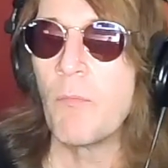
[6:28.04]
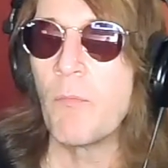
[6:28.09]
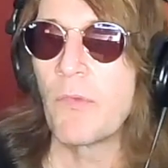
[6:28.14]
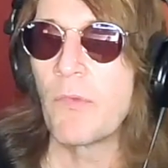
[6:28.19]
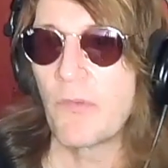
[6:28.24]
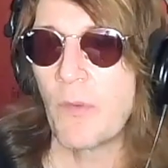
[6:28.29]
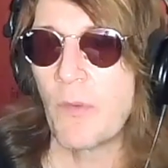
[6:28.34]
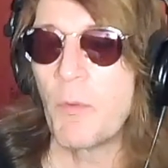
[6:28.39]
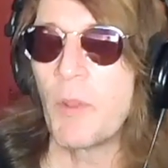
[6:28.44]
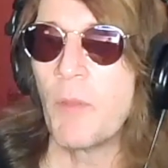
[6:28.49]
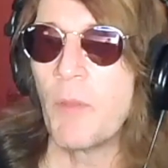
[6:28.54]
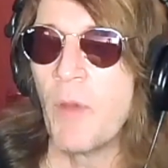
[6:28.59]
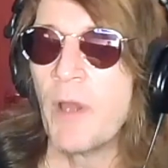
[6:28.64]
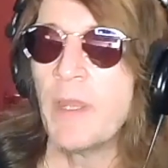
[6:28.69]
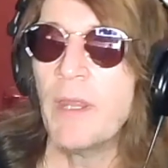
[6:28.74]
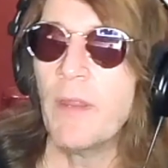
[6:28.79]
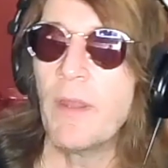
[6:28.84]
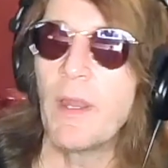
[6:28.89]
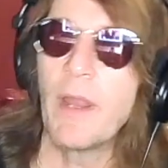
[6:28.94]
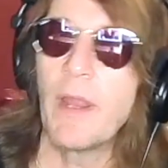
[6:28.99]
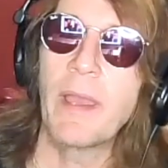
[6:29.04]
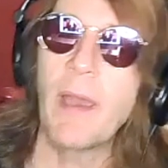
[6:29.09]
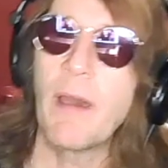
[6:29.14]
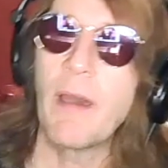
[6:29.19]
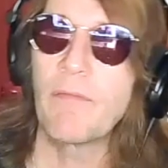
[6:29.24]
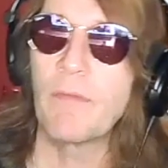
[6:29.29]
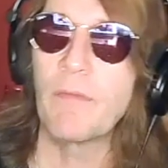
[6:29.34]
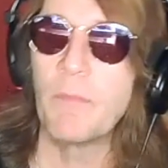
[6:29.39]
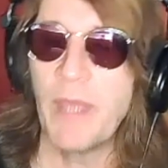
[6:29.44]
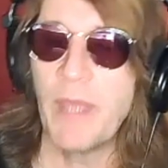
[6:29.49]
of the money that I
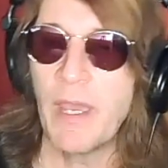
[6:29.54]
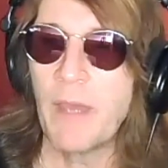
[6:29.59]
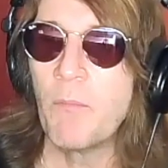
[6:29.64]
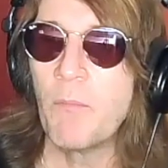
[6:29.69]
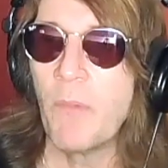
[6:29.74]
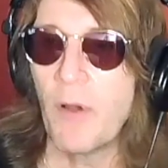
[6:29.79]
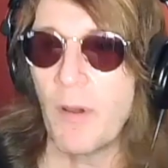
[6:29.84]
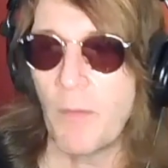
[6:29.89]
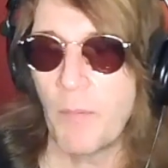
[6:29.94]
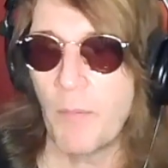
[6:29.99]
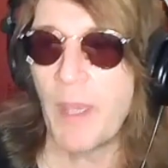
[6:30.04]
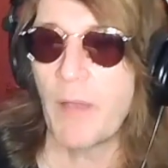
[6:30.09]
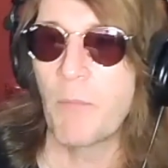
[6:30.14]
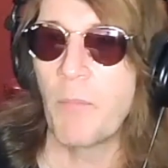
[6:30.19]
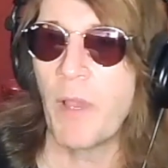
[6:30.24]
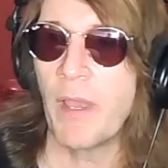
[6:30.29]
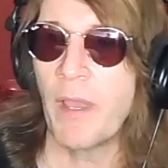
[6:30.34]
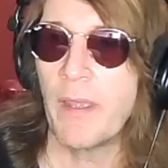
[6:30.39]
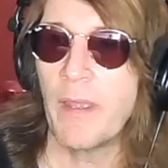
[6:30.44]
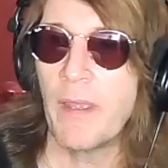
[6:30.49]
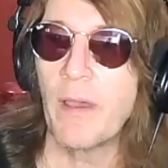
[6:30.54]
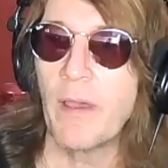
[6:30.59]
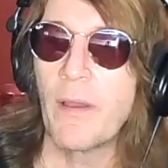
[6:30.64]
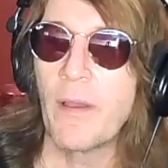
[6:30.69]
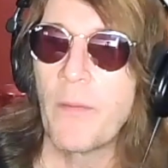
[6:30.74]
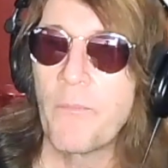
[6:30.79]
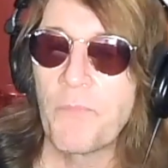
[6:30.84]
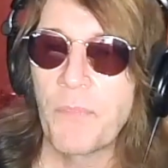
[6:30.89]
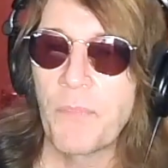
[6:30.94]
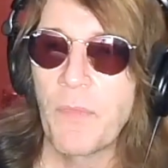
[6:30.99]
got from that and bought back my
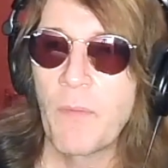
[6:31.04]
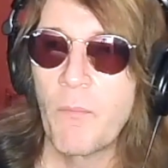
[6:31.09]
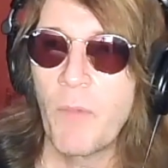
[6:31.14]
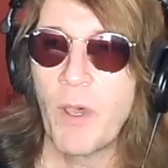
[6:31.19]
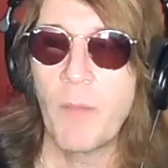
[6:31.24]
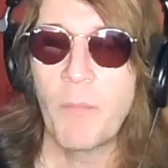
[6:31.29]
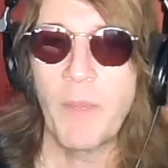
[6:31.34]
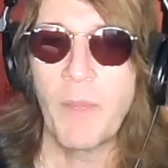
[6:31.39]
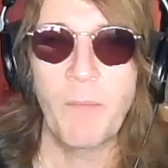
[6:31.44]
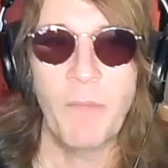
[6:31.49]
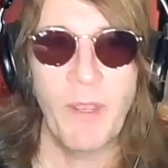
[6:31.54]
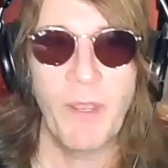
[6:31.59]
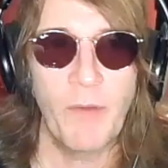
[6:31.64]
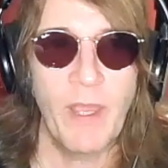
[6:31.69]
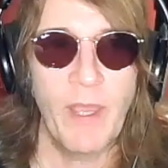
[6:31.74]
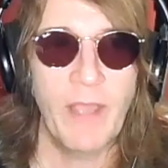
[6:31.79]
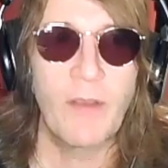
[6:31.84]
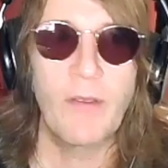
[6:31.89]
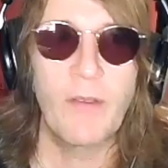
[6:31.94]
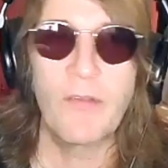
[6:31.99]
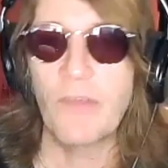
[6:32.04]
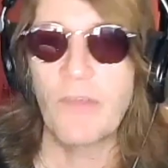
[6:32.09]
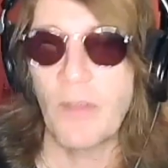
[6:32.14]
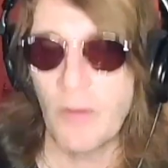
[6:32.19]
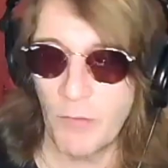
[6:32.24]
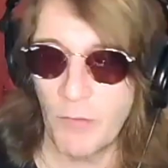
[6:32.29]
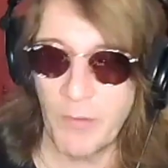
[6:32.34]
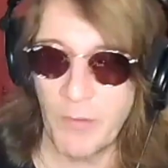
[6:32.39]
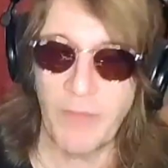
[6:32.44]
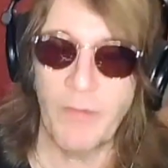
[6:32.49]
records,
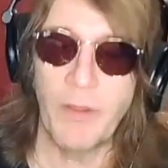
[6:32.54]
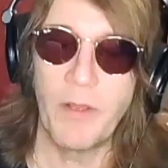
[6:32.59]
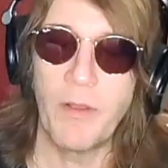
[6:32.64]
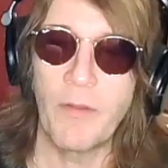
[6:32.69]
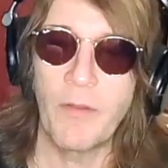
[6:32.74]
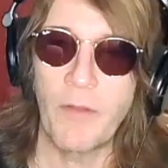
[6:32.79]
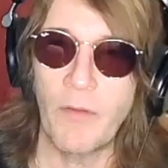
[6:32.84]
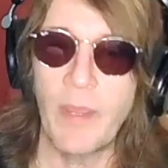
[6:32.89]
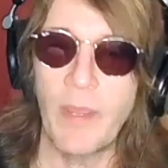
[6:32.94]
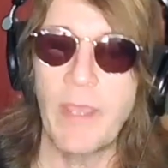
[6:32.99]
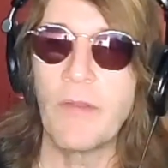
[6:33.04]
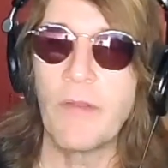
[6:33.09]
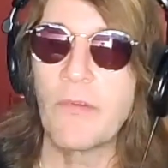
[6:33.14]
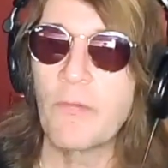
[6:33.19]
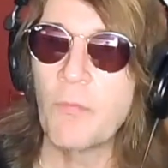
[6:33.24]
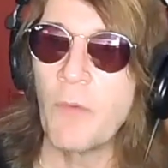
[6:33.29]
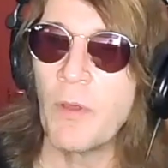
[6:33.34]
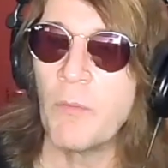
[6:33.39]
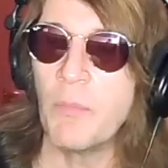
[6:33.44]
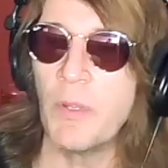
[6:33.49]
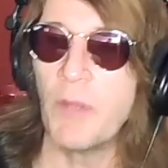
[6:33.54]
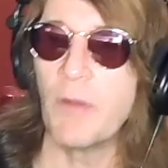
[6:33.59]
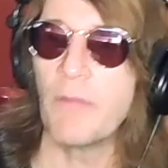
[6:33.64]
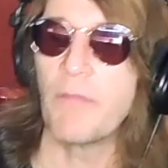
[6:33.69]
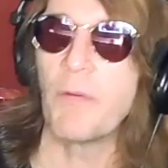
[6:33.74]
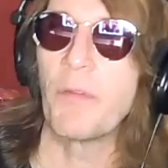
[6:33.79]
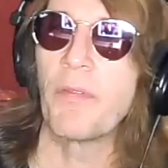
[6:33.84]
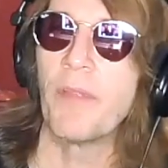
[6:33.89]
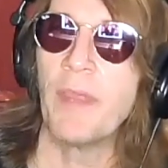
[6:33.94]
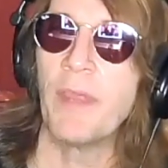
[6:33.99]
including the latest one,
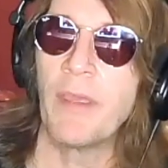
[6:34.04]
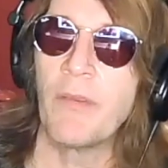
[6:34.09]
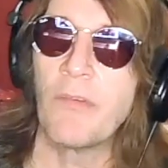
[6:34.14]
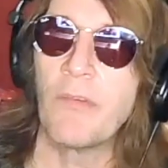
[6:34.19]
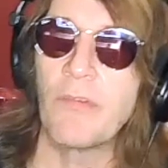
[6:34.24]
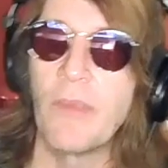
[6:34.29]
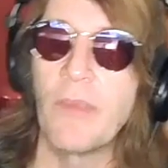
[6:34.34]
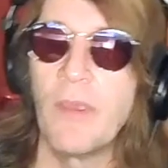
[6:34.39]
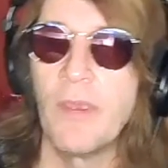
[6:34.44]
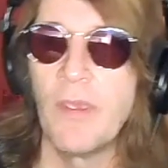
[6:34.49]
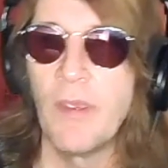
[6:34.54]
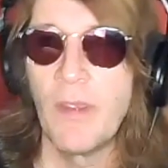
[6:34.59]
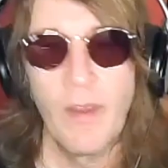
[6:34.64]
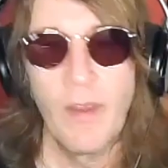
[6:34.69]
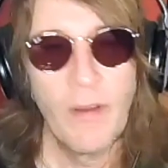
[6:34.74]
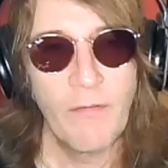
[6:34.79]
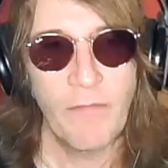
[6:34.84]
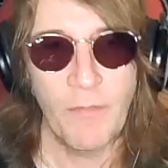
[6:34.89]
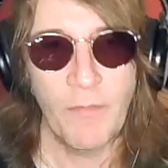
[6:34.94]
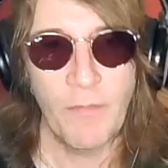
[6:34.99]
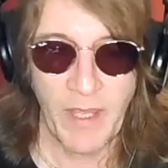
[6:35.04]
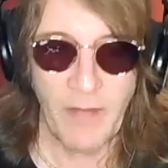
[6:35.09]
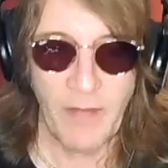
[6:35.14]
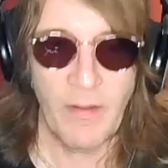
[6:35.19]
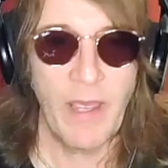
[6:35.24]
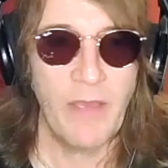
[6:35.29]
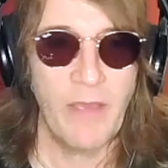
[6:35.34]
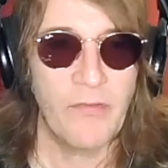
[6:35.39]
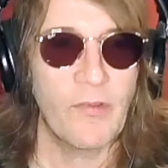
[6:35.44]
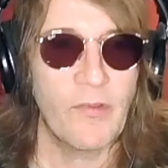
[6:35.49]
Beautiful Things, from that
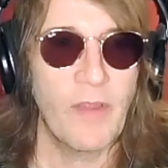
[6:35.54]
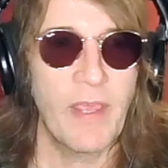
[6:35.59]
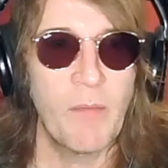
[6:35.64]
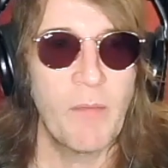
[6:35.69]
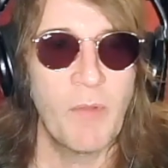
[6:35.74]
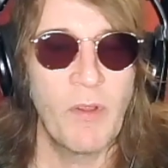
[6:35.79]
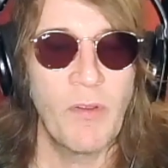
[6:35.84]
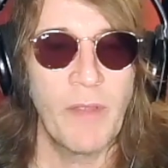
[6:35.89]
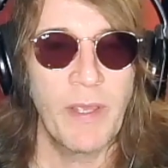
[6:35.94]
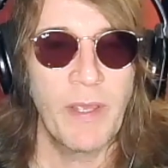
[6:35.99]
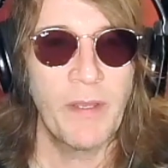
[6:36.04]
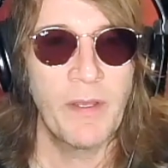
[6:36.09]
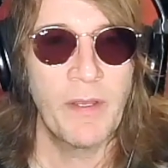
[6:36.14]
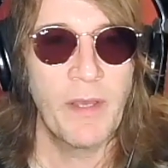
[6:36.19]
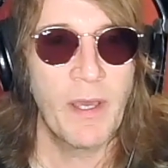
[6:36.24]
last label, and